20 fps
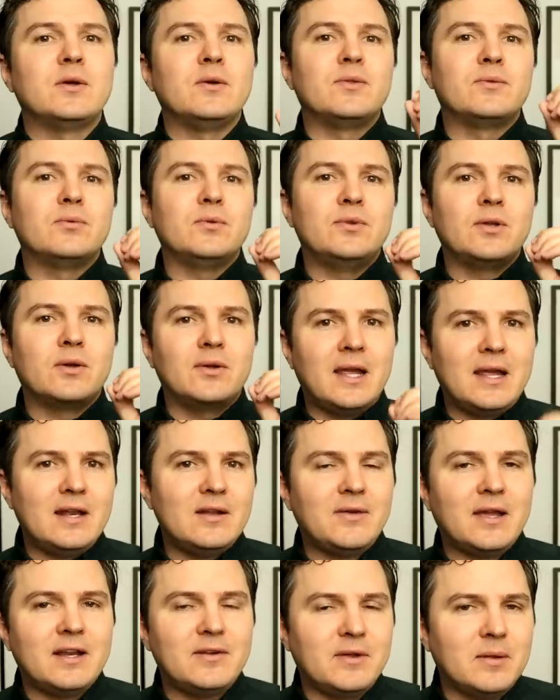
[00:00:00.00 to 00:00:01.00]
So through their
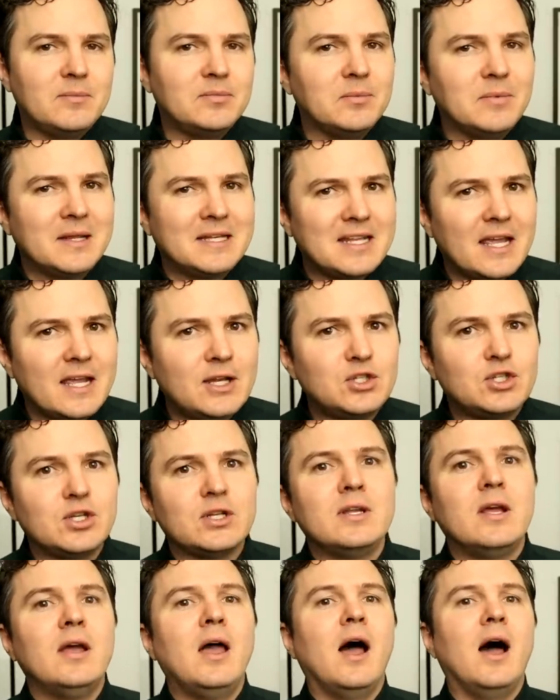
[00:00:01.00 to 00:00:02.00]
innovative
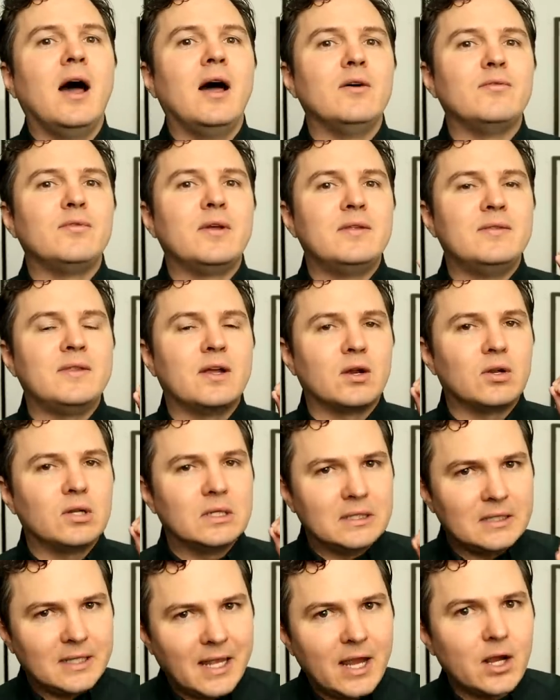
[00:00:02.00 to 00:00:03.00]
implementation of their
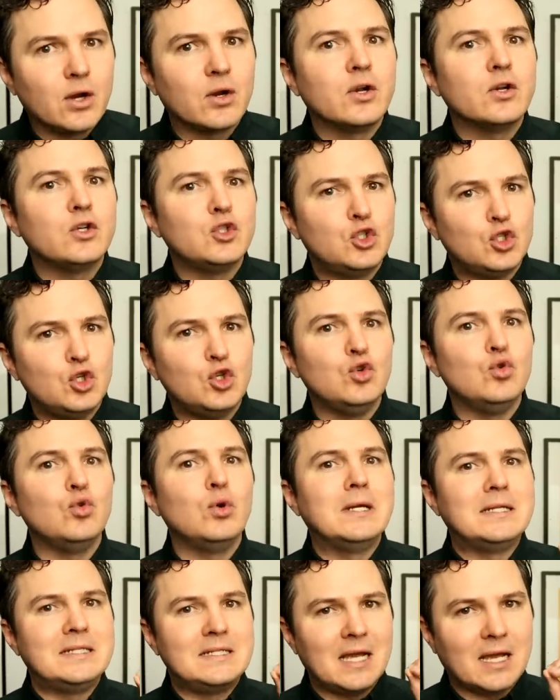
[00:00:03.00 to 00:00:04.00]
layer
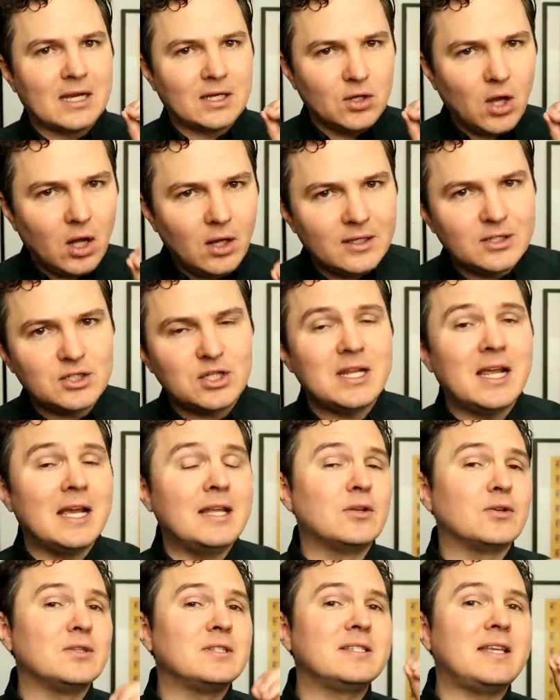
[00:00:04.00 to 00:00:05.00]
two technology
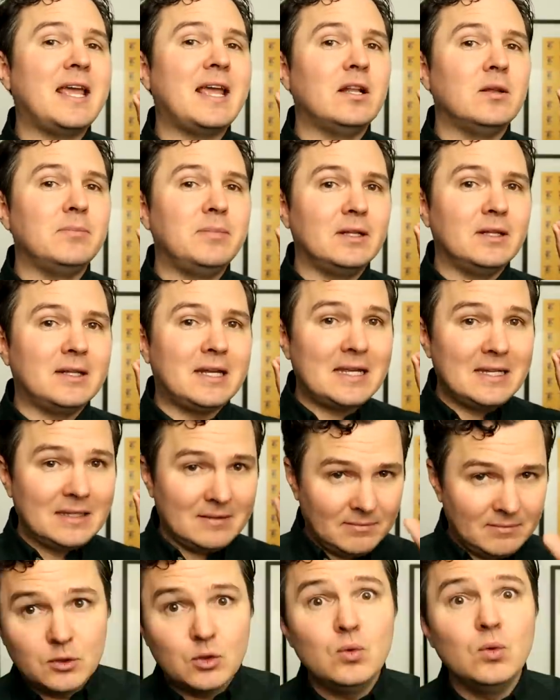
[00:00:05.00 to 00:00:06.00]
and their scalability
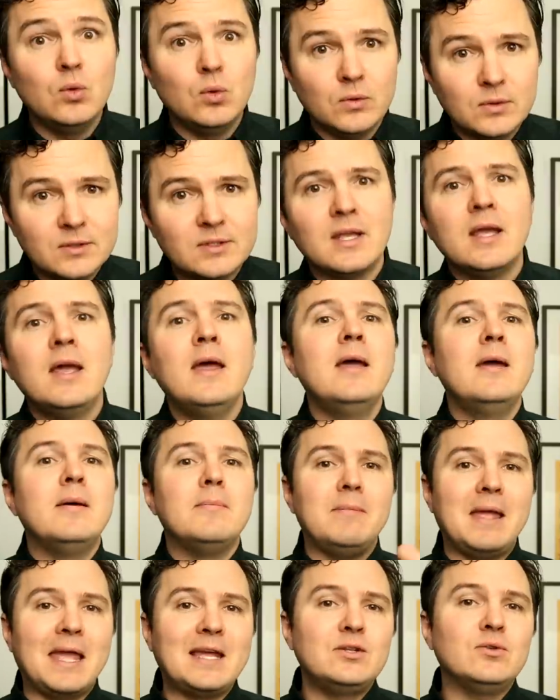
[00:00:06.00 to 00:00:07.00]
tools,
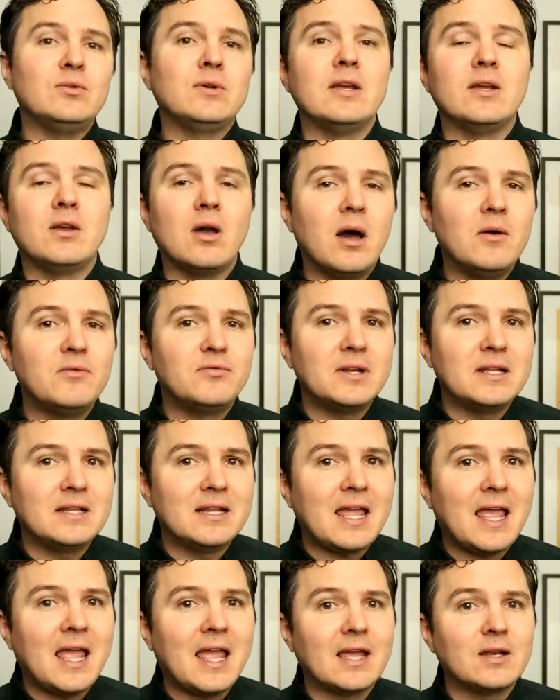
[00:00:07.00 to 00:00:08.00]
Mantle can
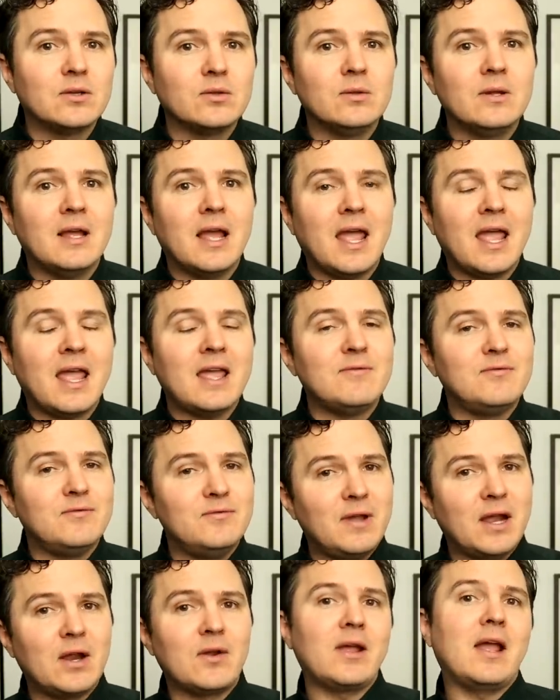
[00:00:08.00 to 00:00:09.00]
confidently handle a
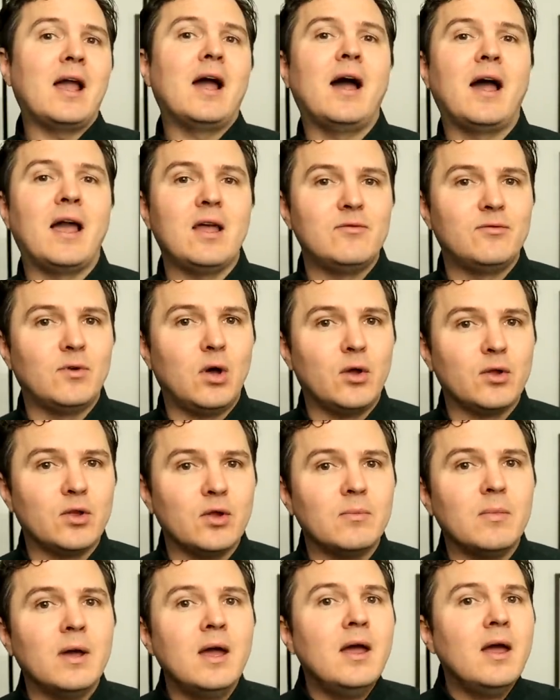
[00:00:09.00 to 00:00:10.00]
very high
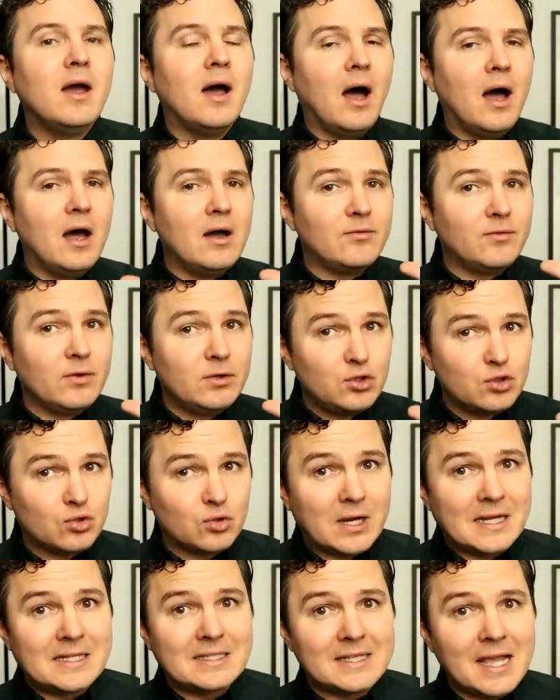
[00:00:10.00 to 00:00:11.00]
volume of
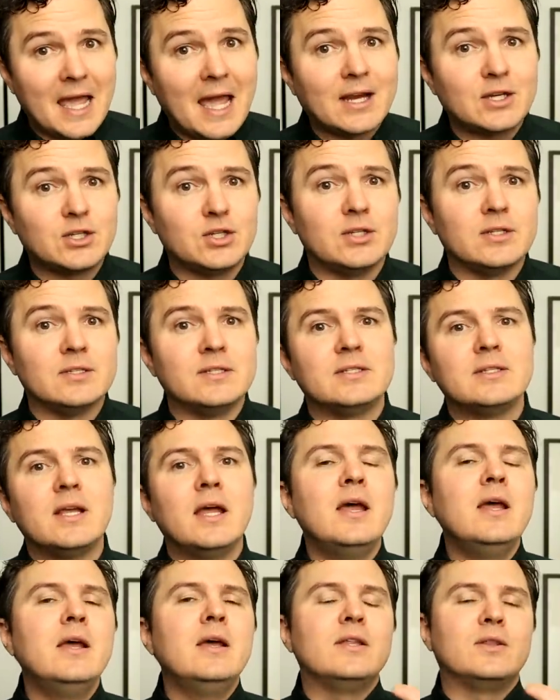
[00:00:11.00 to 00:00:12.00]
transactions.
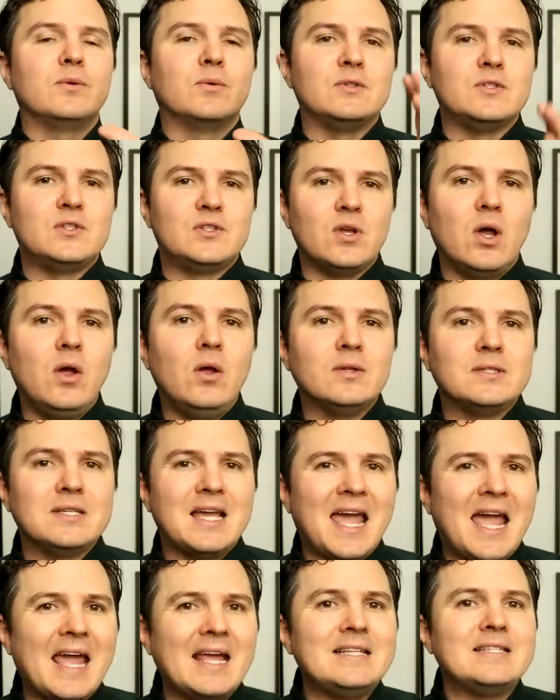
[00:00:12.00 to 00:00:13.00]
The result
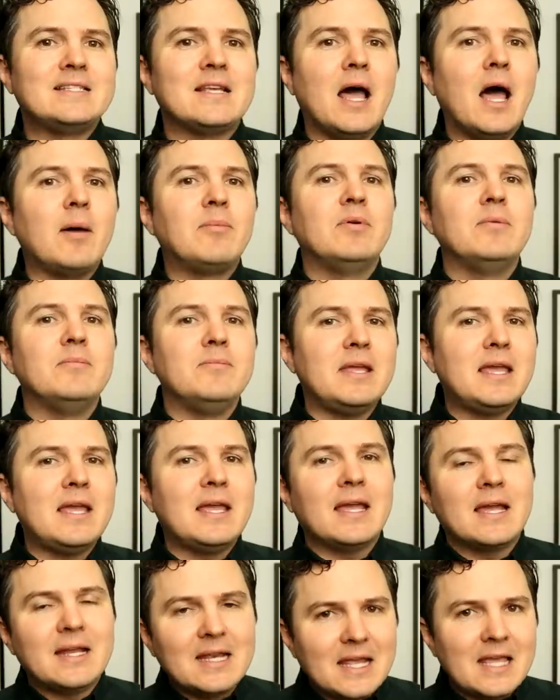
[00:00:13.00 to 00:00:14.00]
ends up
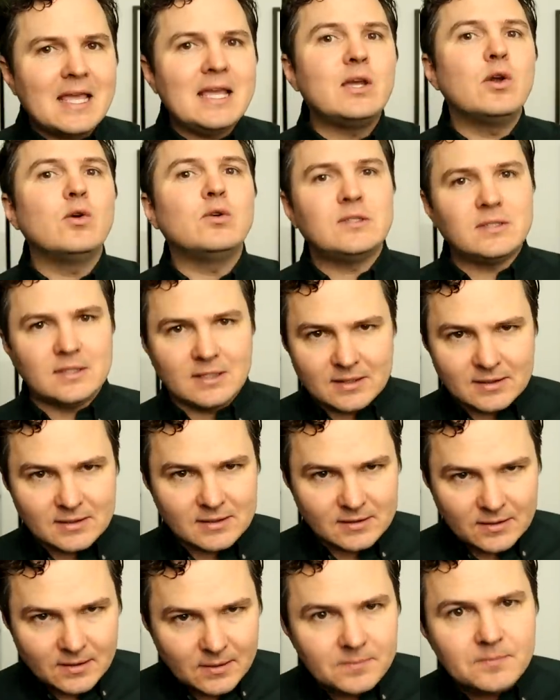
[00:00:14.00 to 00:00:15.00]
being an
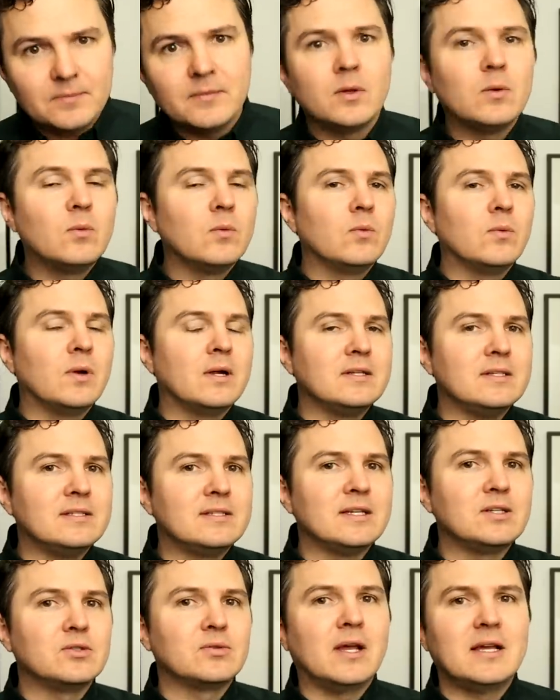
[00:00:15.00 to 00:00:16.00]
ecosystem where
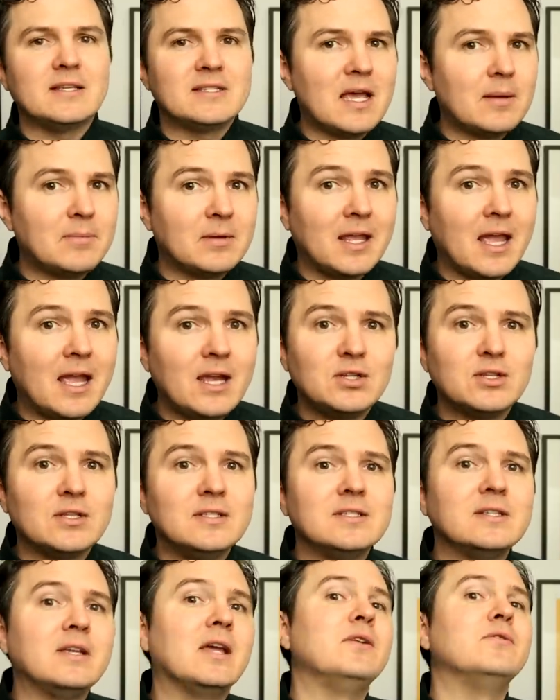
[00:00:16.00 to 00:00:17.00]
decentralized
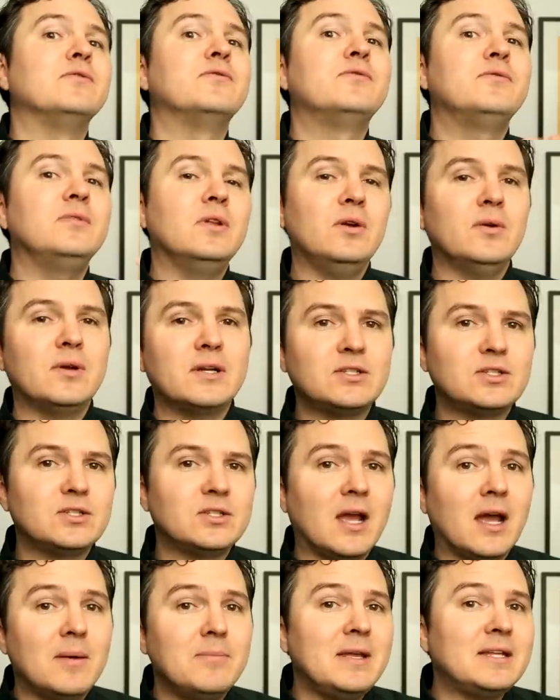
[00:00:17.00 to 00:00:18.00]
applications can flourish
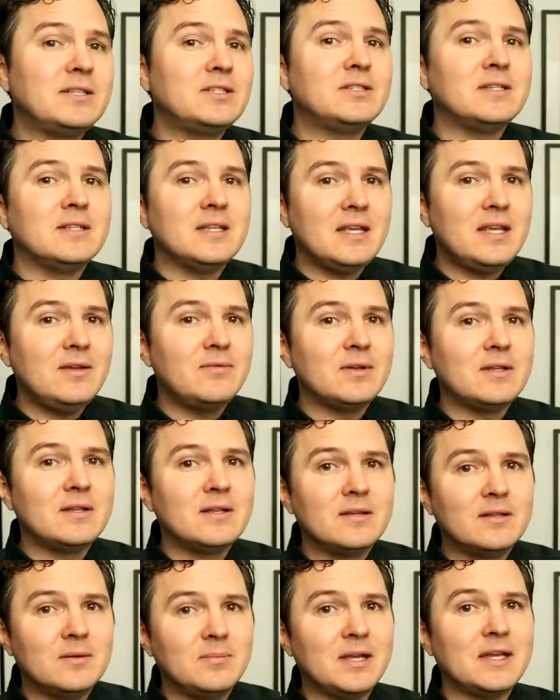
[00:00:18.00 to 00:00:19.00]
amidst
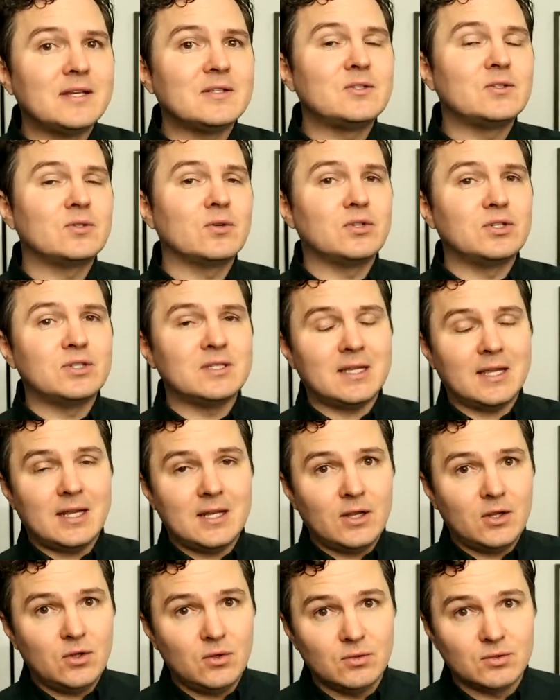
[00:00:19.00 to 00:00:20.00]
even the biggest surges
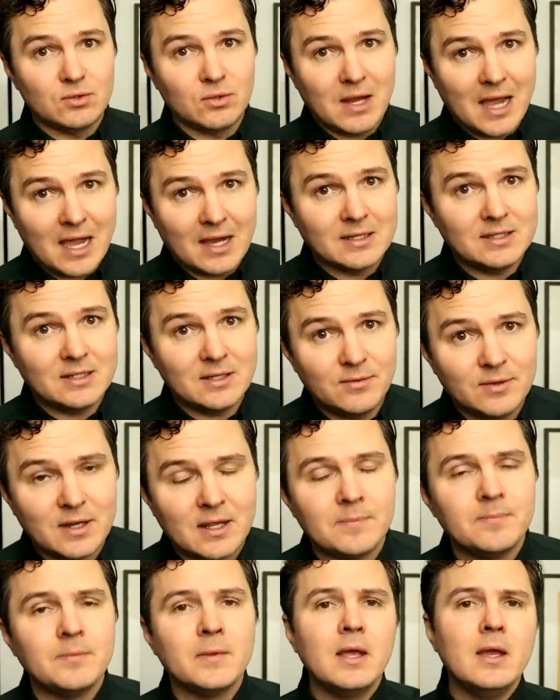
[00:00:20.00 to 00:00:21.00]
in user
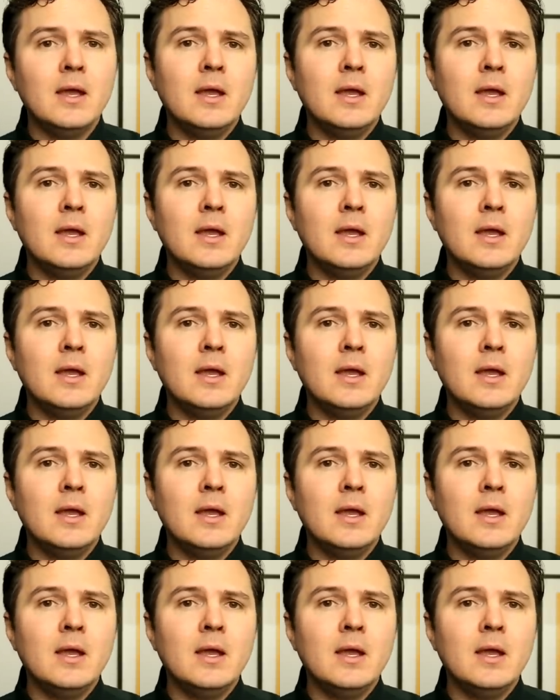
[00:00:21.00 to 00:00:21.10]
activity.